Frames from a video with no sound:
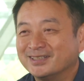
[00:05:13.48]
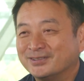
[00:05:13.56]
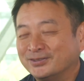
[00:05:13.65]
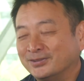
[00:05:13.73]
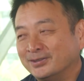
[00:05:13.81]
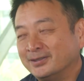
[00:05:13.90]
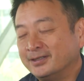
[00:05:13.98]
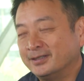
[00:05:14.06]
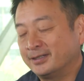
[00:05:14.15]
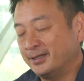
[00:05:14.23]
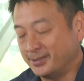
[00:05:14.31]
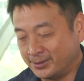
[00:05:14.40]
to
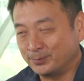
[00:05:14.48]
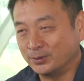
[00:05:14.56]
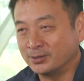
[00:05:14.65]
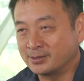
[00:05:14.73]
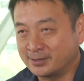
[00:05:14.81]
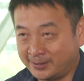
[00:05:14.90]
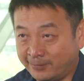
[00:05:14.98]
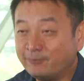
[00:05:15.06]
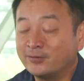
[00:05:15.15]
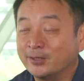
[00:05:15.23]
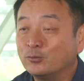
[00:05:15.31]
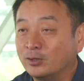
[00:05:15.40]
customers if
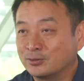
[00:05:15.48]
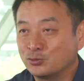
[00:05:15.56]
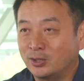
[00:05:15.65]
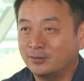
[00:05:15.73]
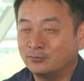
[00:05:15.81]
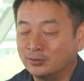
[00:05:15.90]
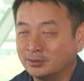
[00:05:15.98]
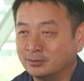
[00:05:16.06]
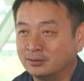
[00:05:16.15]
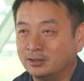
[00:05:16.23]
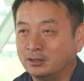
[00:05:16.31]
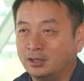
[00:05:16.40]
they want to travel
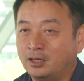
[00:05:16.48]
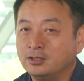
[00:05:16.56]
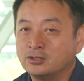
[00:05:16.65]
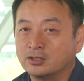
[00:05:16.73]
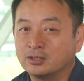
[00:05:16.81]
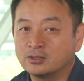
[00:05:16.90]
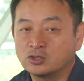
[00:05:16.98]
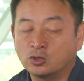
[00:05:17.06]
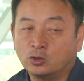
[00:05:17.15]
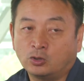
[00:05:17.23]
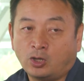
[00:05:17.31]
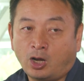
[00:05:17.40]
in Asia.
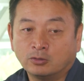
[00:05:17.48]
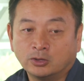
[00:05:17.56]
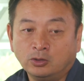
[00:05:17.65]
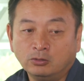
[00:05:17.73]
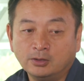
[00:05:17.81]
So our goal